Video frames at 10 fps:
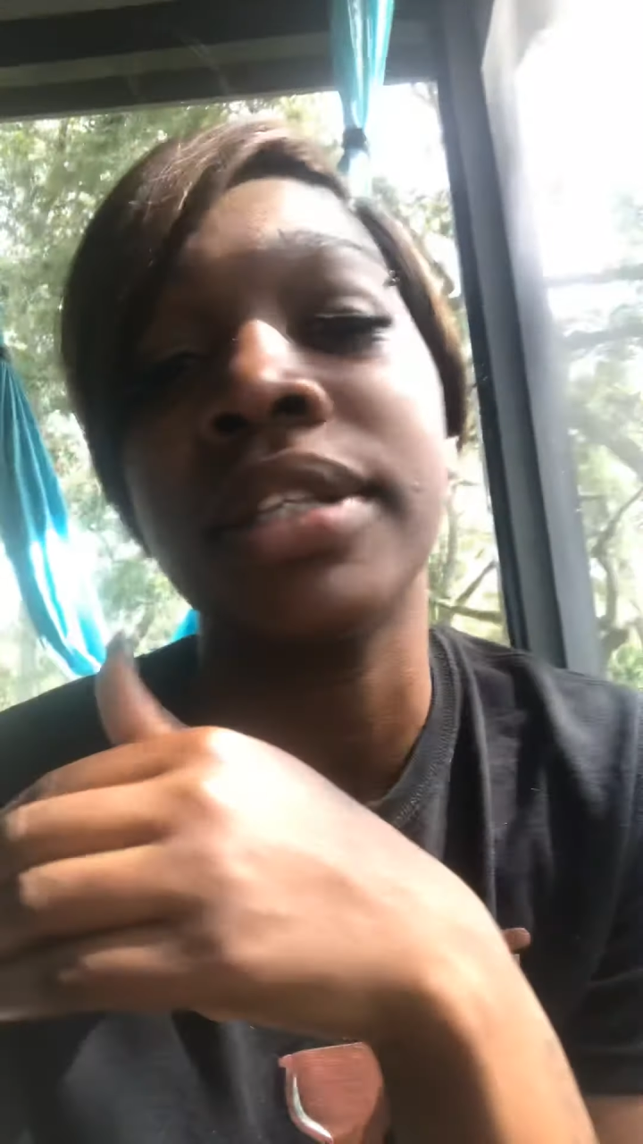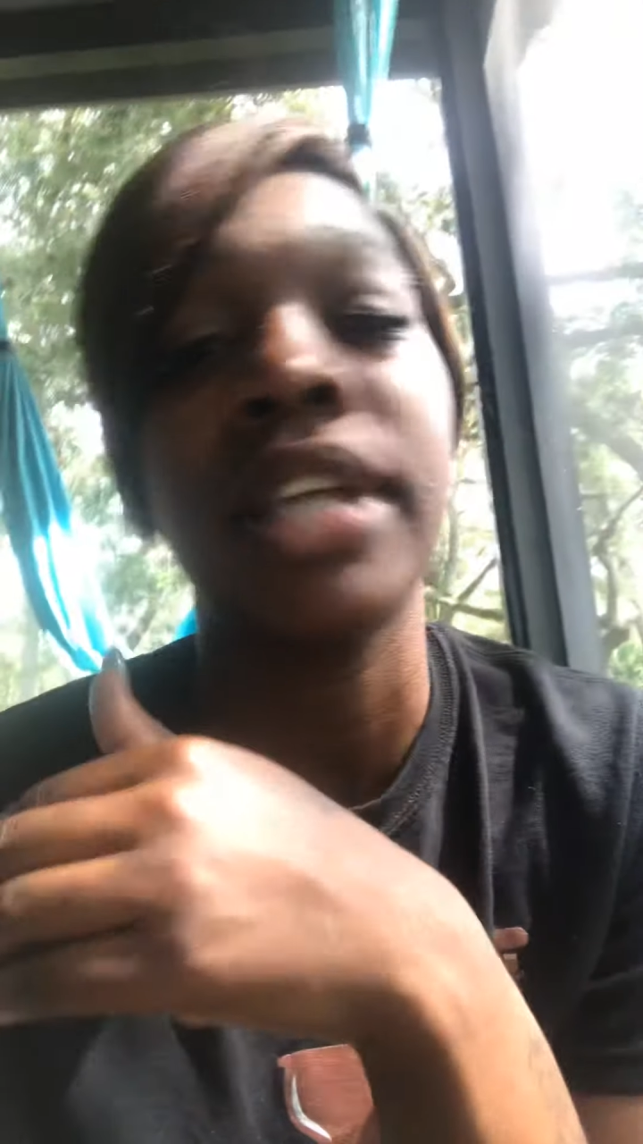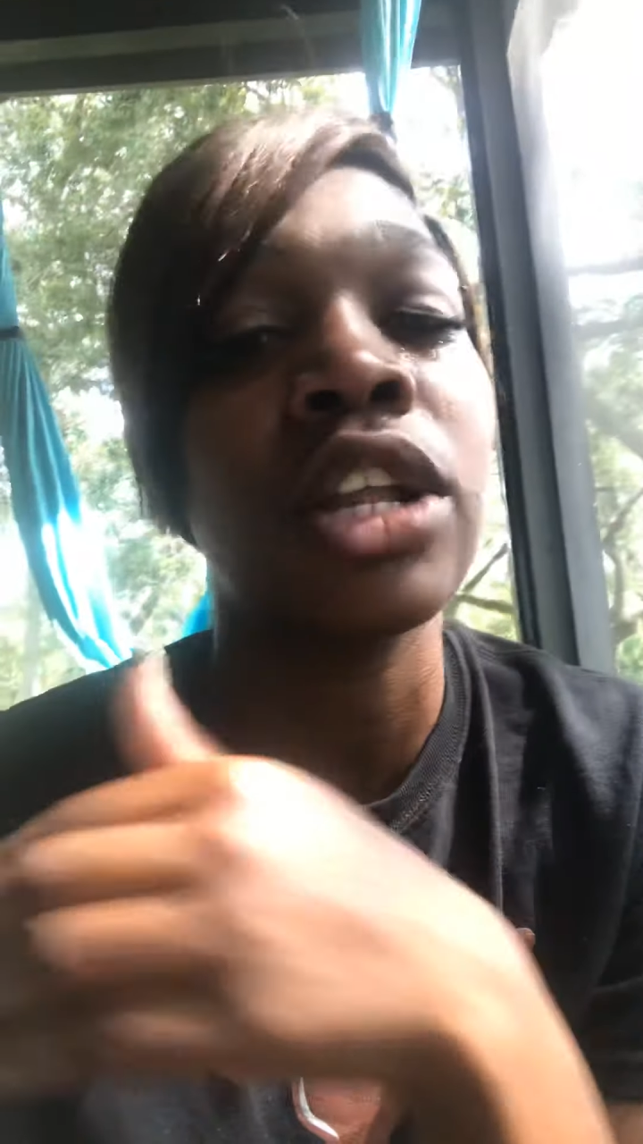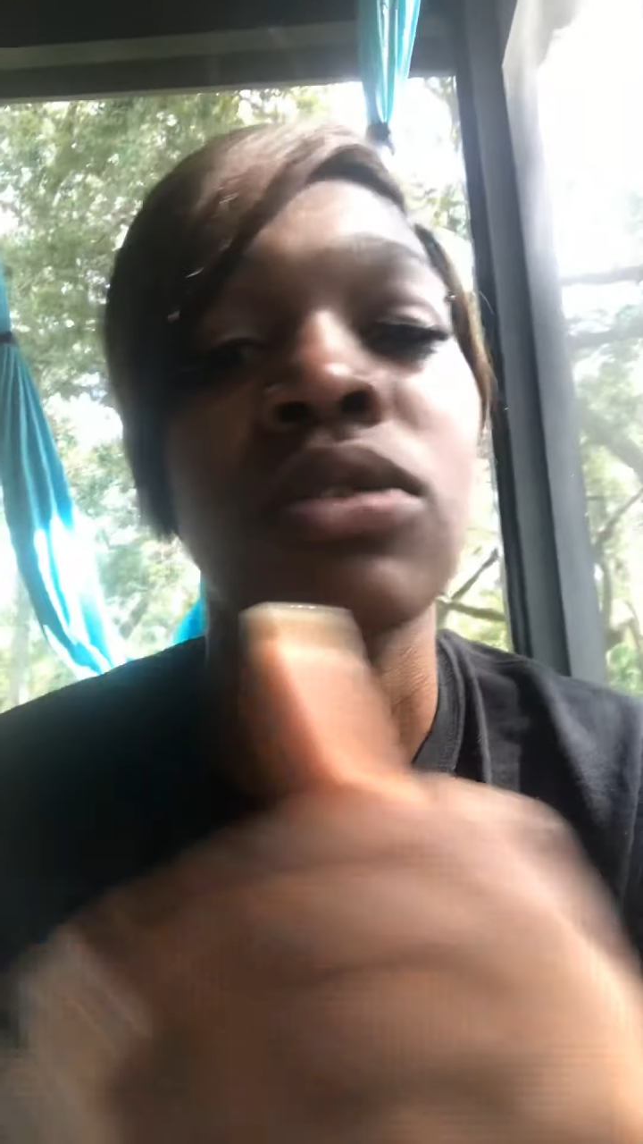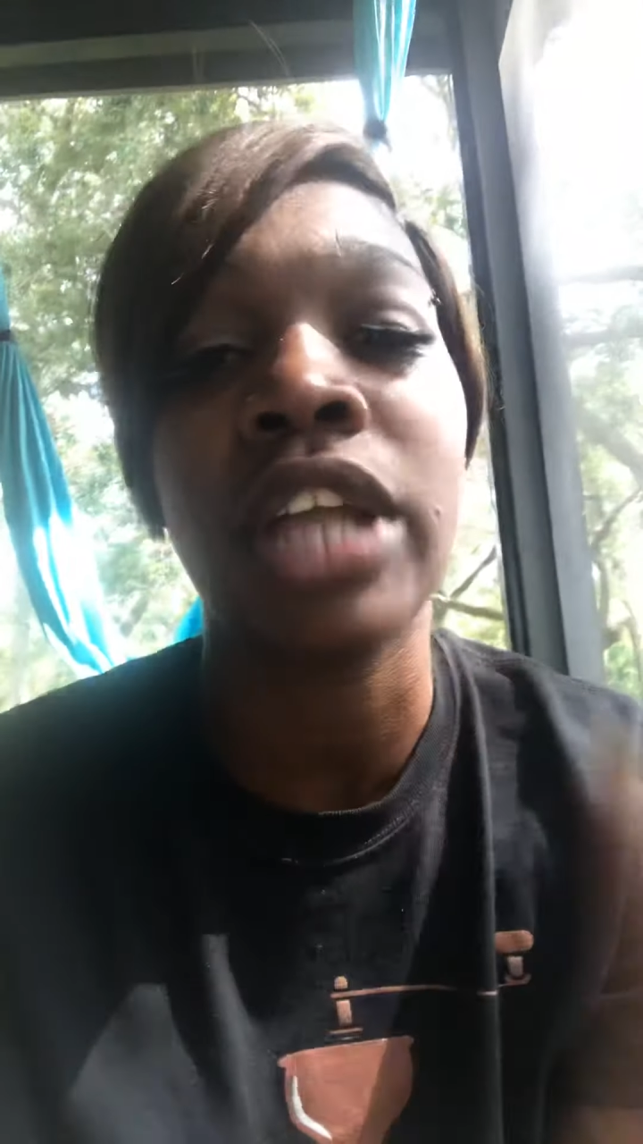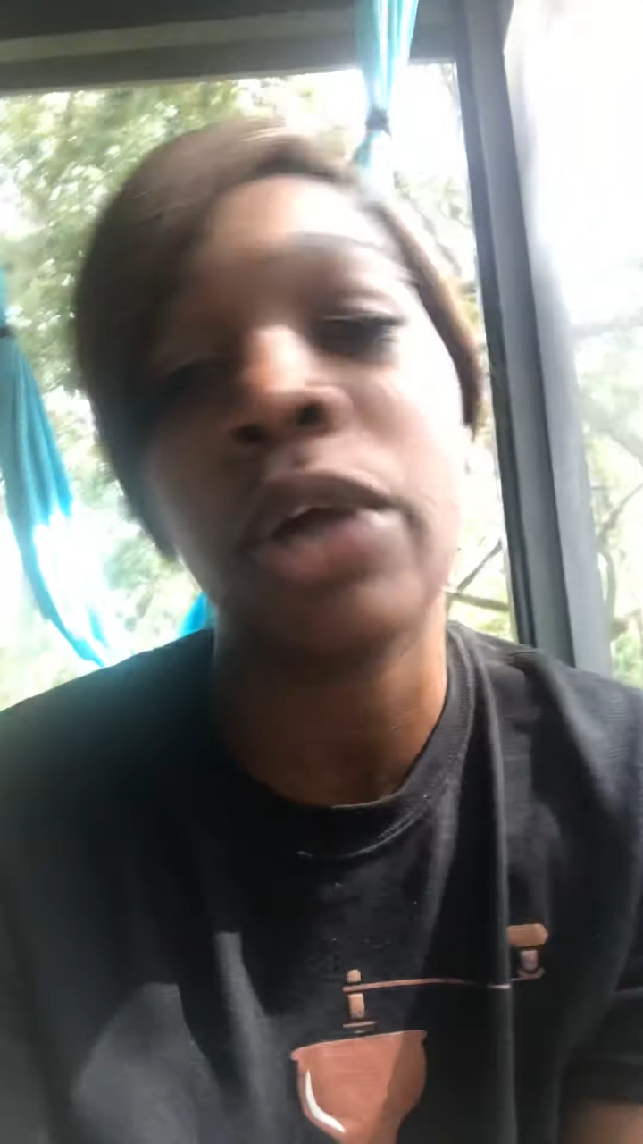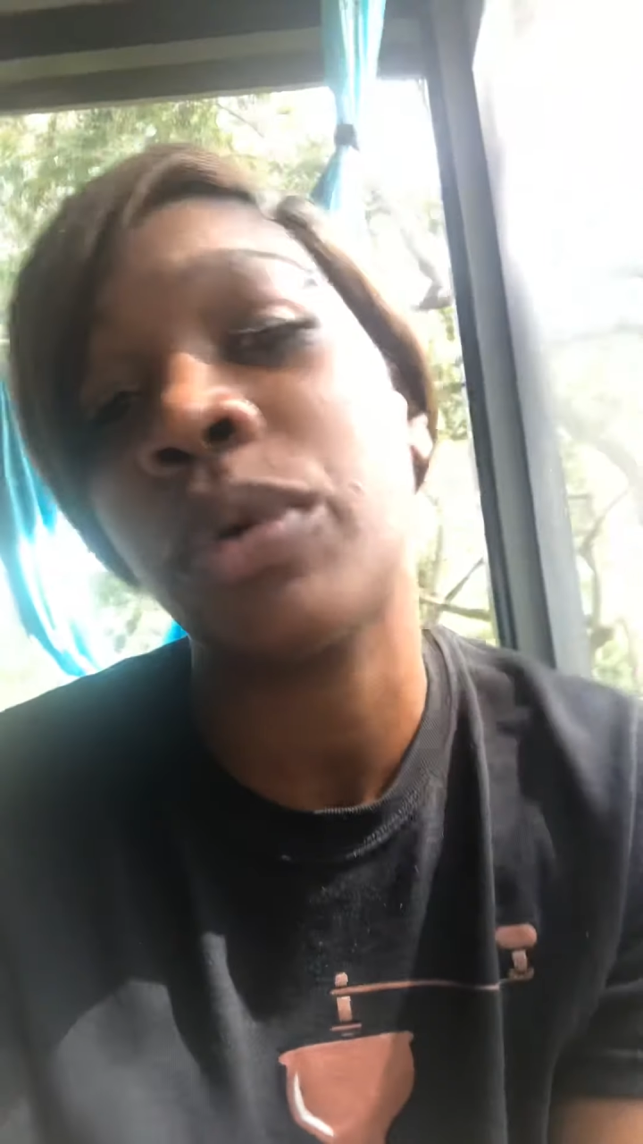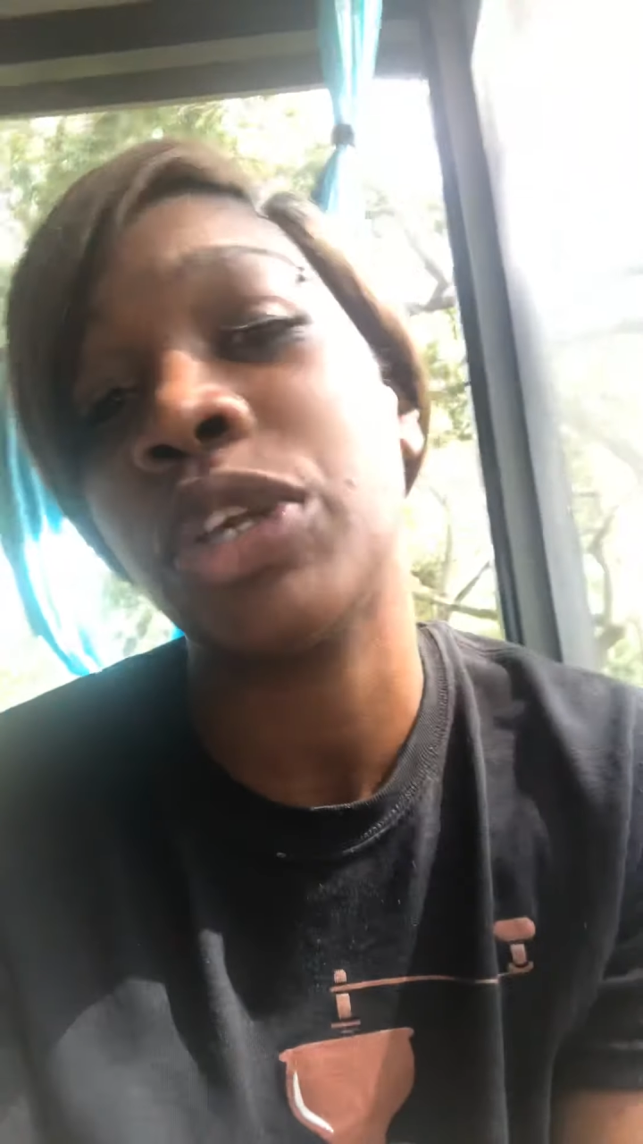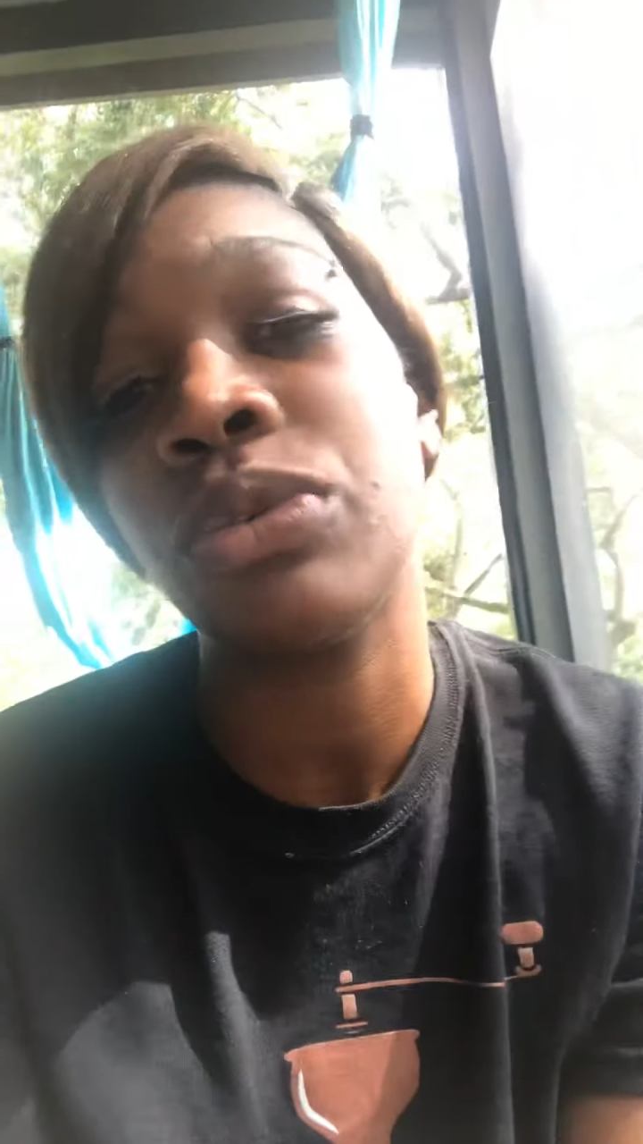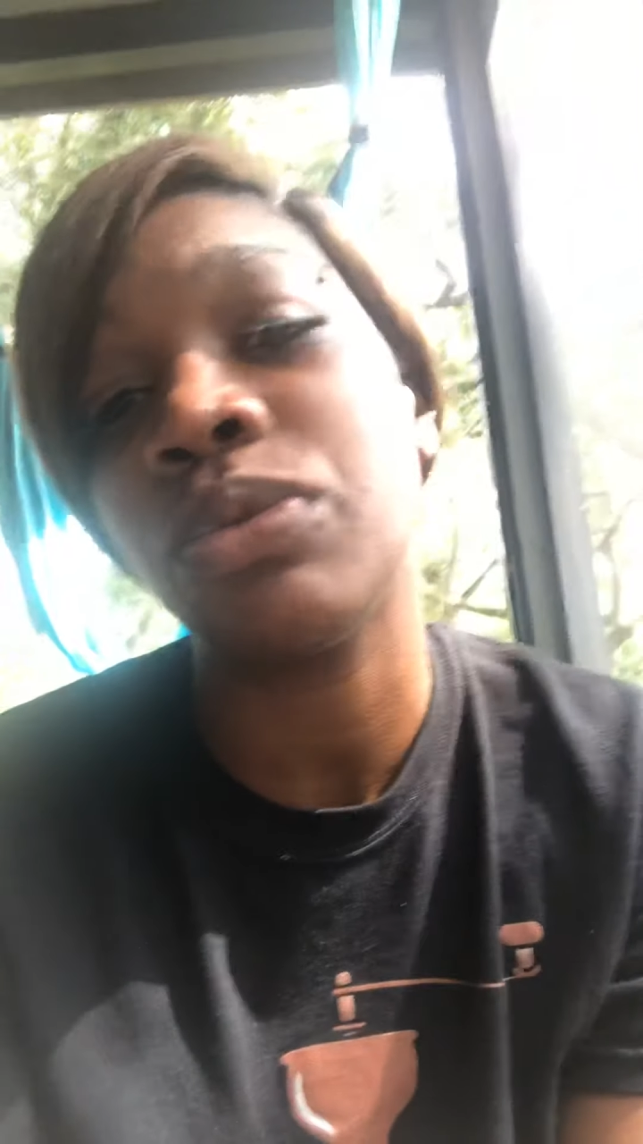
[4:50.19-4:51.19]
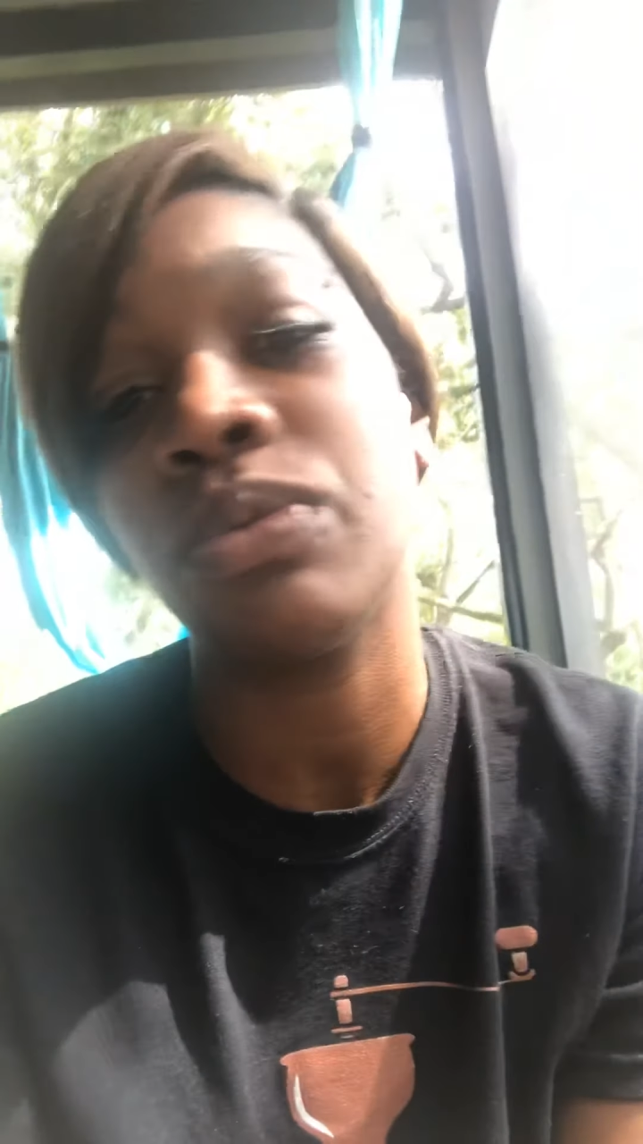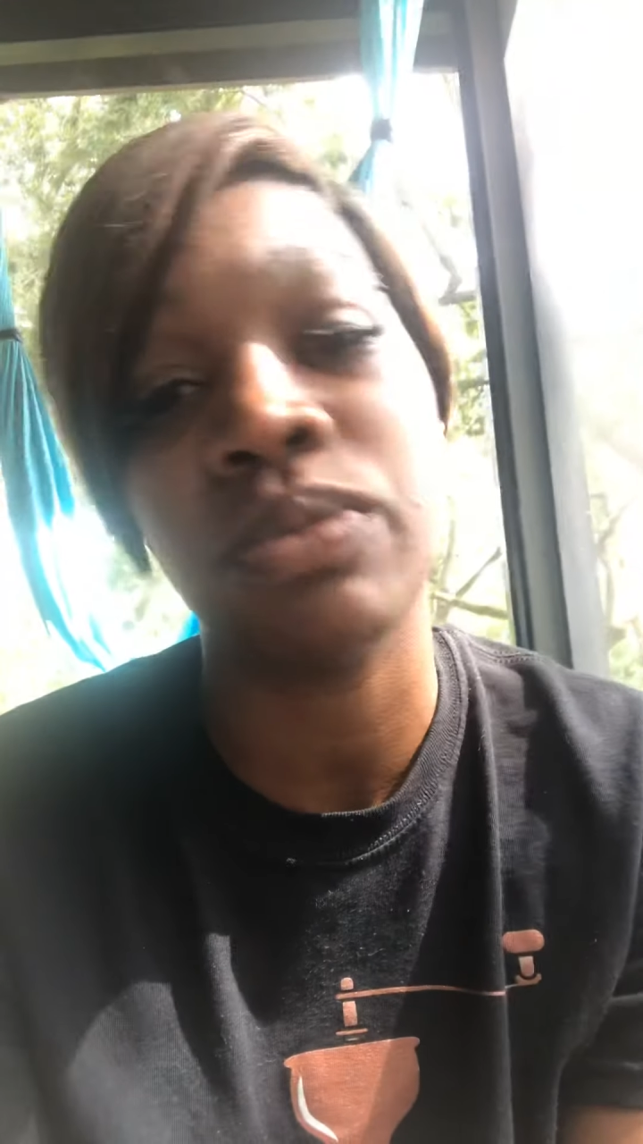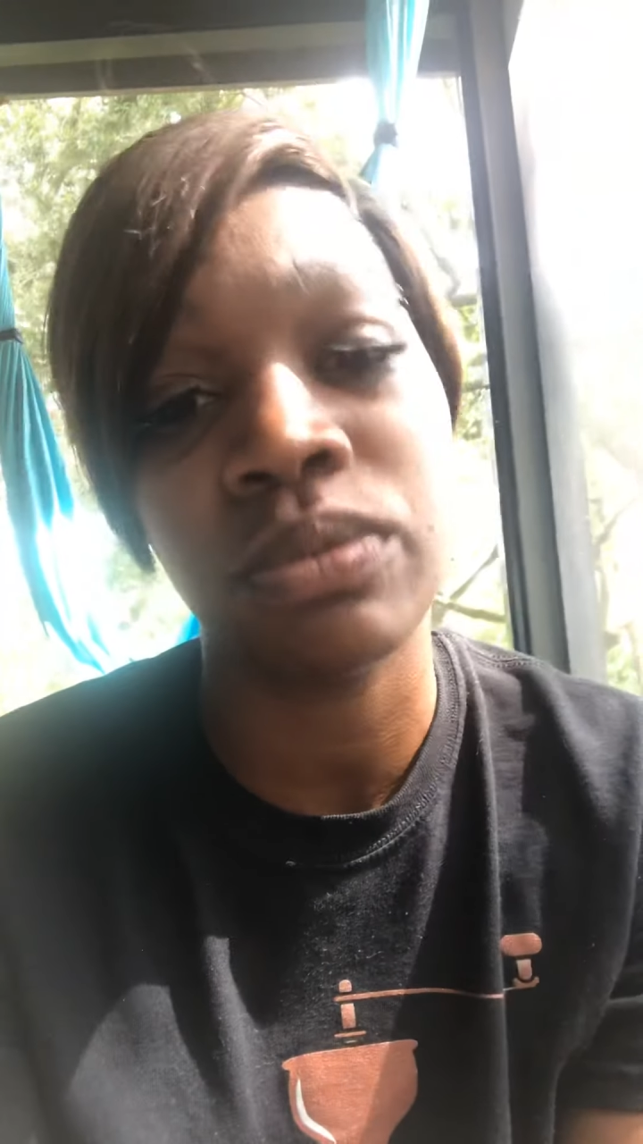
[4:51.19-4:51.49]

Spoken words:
they don't like when you